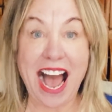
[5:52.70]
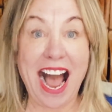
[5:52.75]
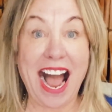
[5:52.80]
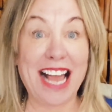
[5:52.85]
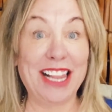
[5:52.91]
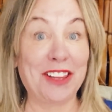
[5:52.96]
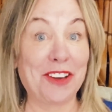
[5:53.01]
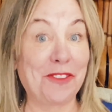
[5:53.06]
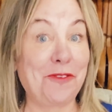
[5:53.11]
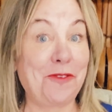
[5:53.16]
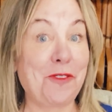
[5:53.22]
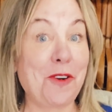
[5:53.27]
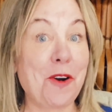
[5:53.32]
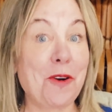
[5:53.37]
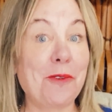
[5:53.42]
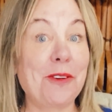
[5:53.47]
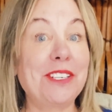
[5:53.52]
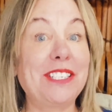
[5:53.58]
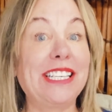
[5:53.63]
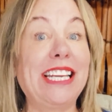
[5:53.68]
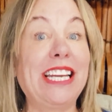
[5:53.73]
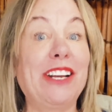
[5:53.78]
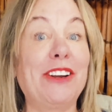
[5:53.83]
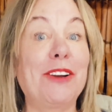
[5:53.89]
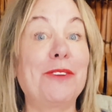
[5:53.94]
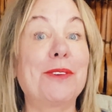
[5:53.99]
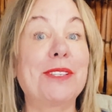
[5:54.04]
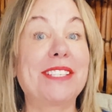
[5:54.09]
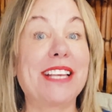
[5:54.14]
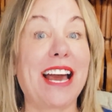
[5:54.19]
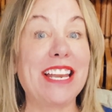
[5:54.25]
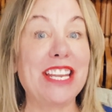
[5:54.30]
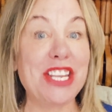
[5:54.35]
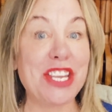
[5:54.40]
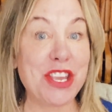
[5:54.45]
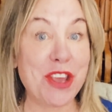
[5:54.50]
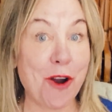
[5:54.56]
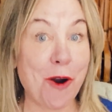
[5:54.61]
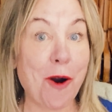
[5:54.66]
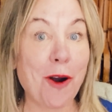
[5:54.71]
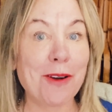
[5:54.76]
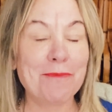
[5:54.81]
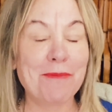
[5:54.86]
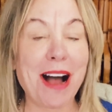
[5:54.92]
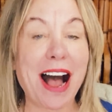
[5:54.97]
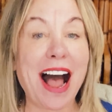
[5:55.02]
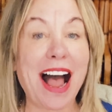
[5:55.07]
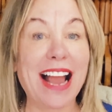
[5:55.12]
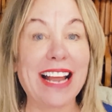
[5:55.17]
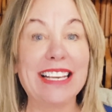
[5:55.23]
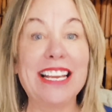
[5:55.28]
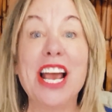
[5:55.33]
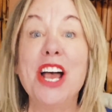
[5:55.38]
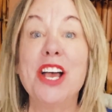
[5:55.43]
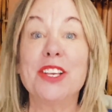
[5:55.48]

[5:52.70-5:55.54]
I look forward to hearing what's on your mind,